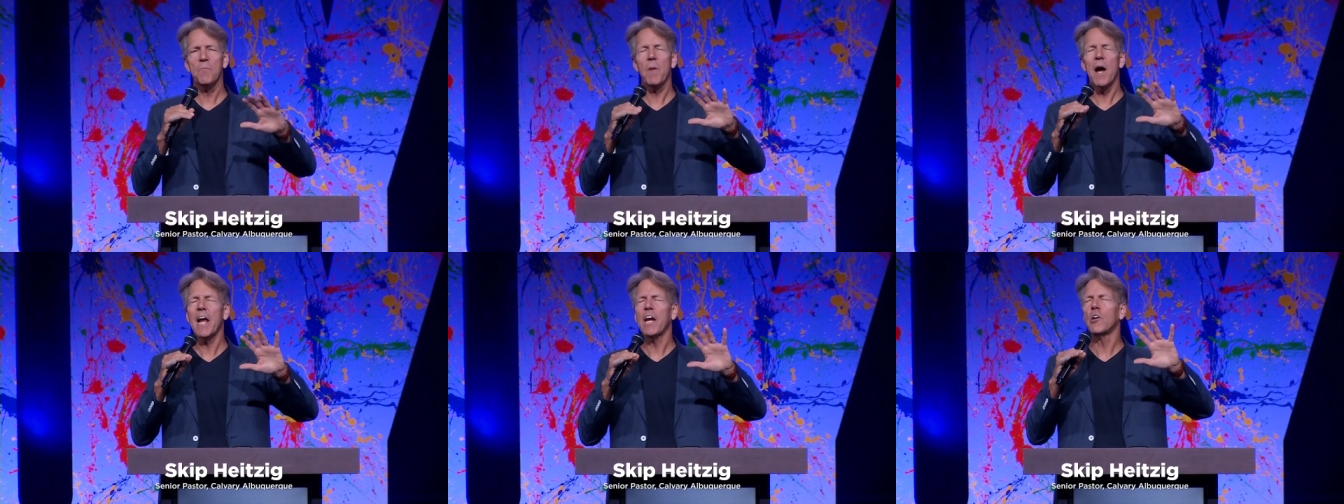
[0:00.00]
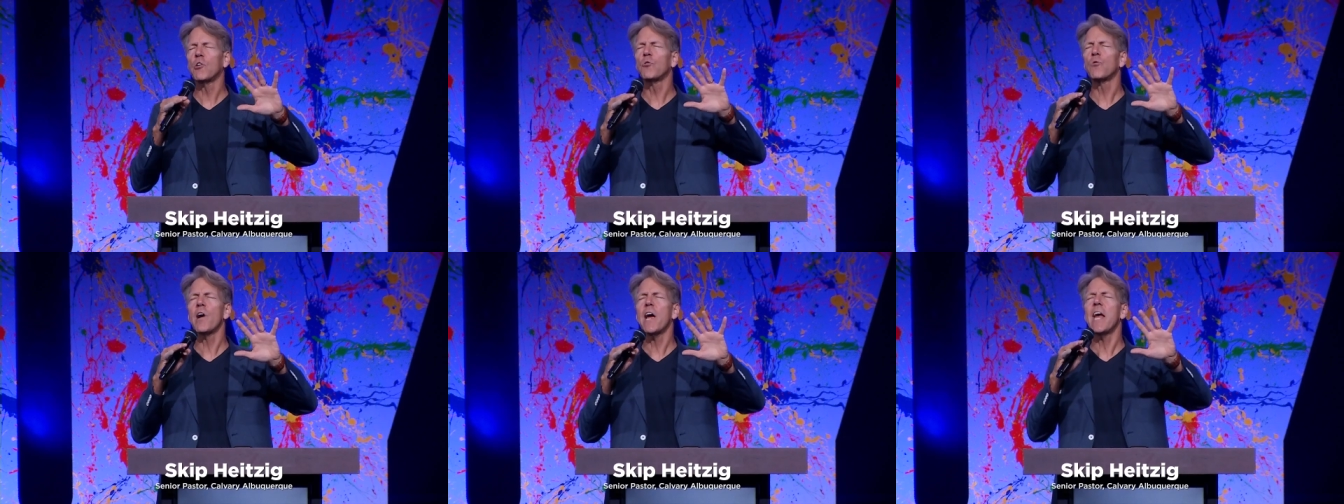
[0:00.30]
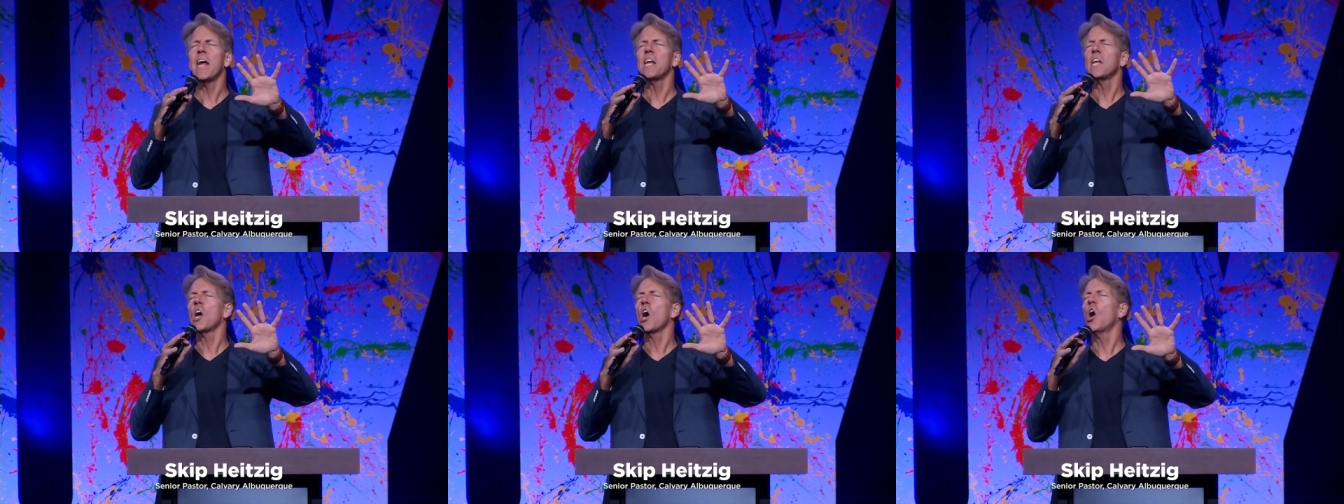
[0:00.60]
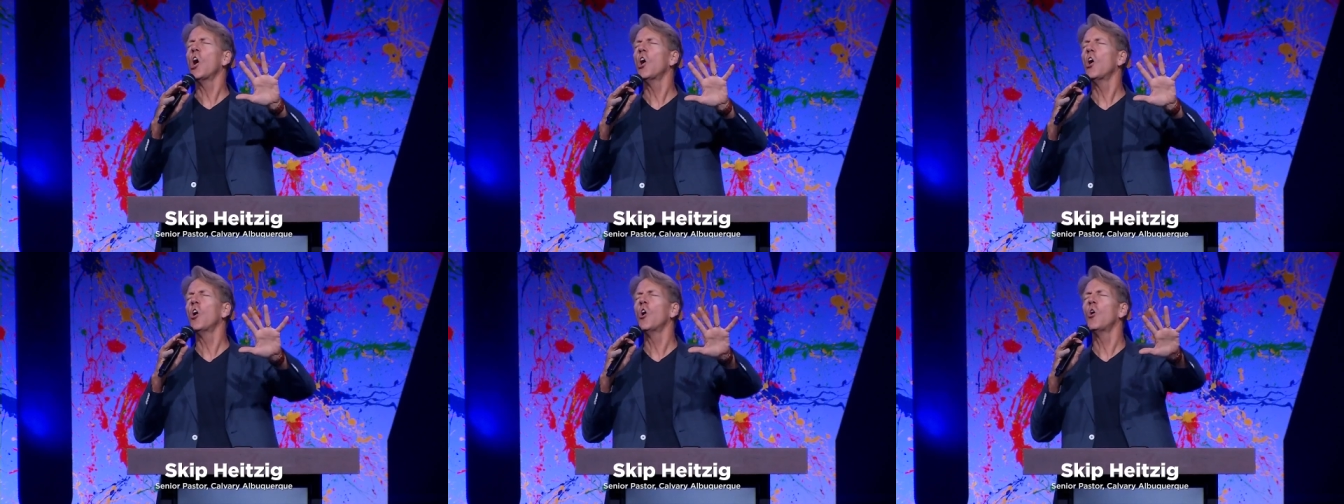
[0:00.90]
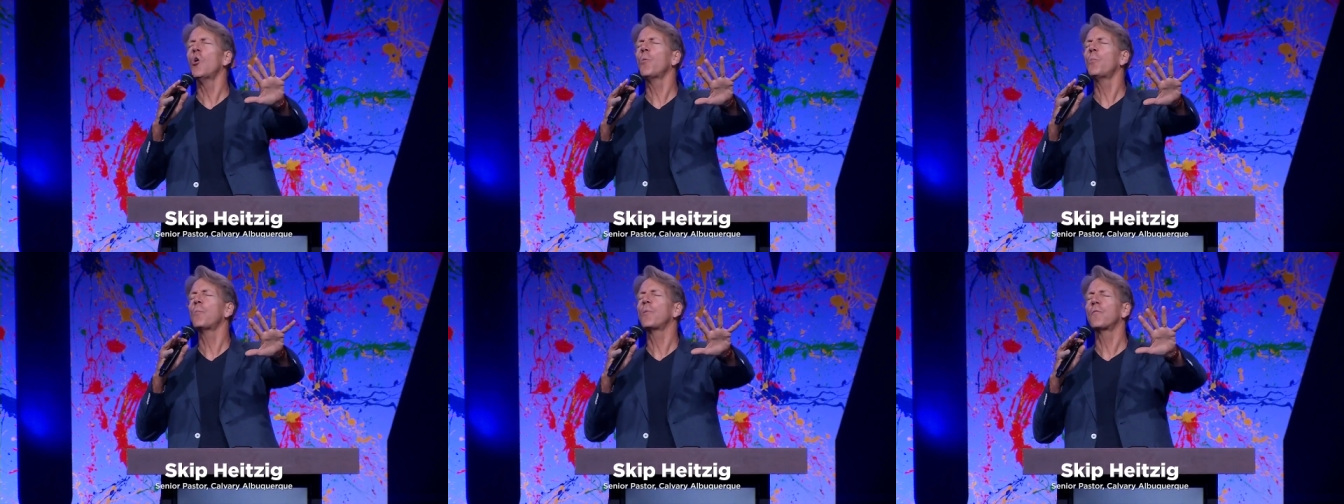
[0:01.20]
My great
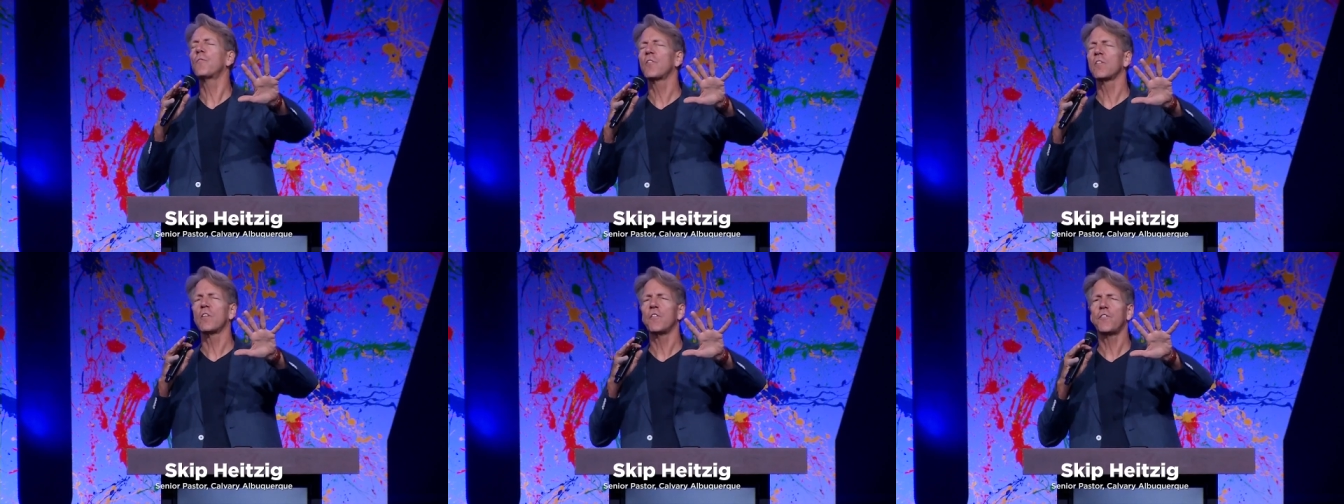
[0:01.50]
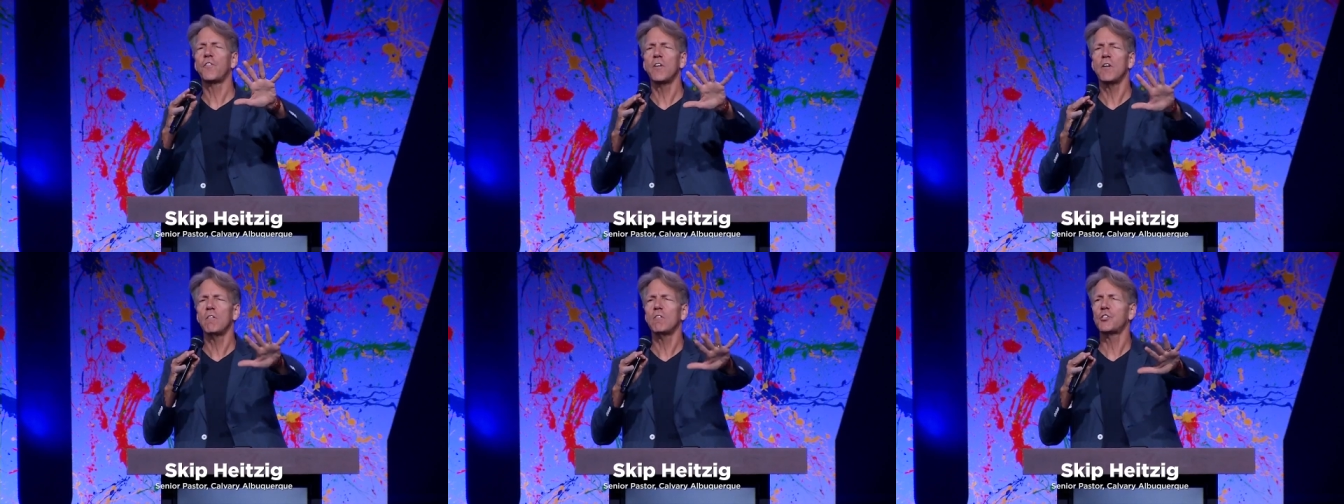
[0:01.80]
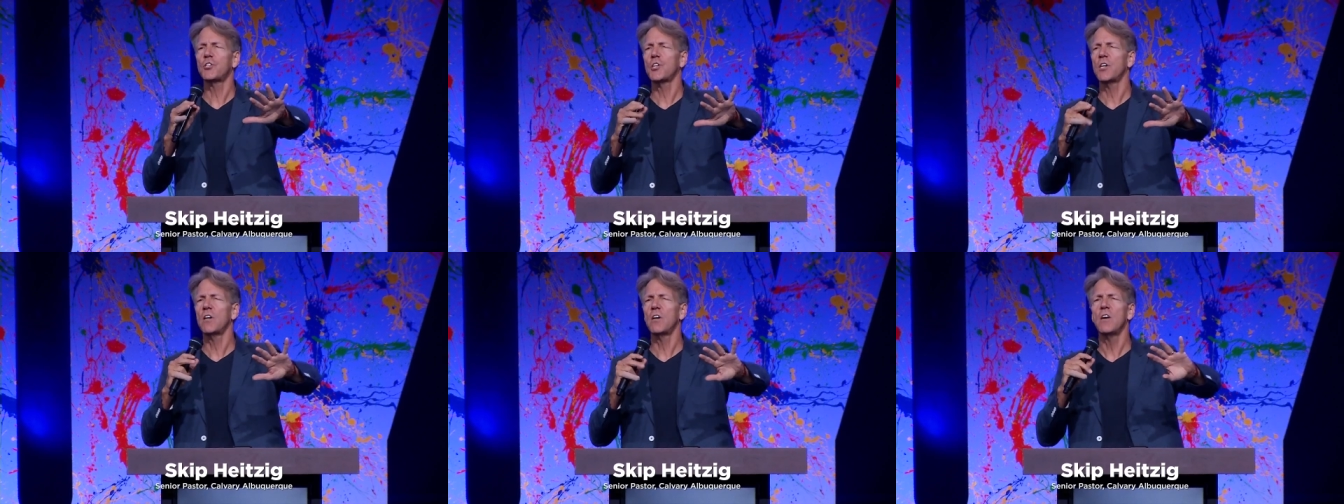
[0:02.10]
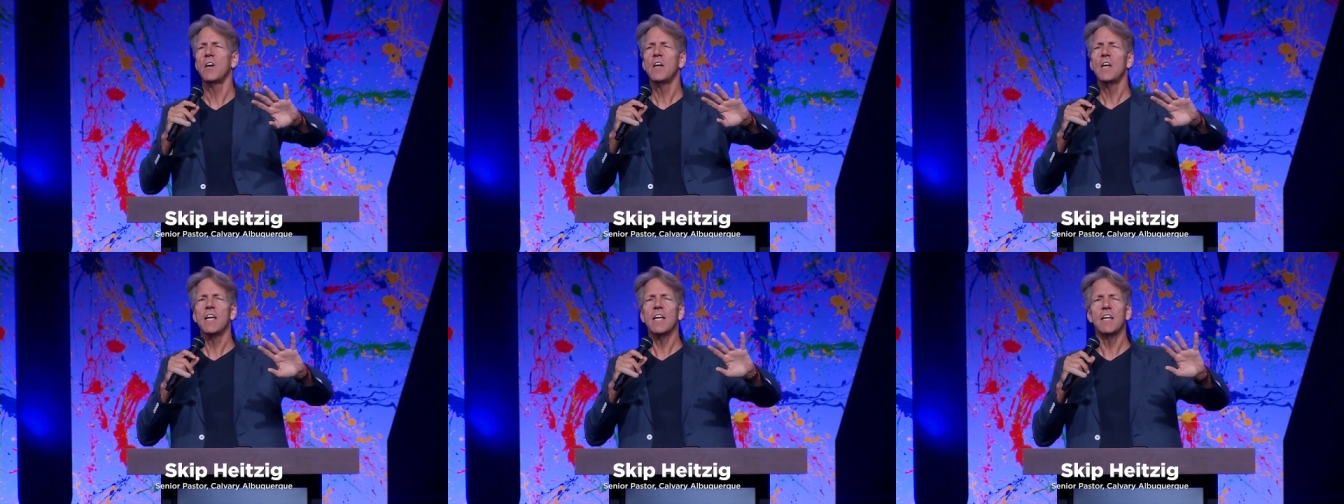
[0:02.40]
hope for the future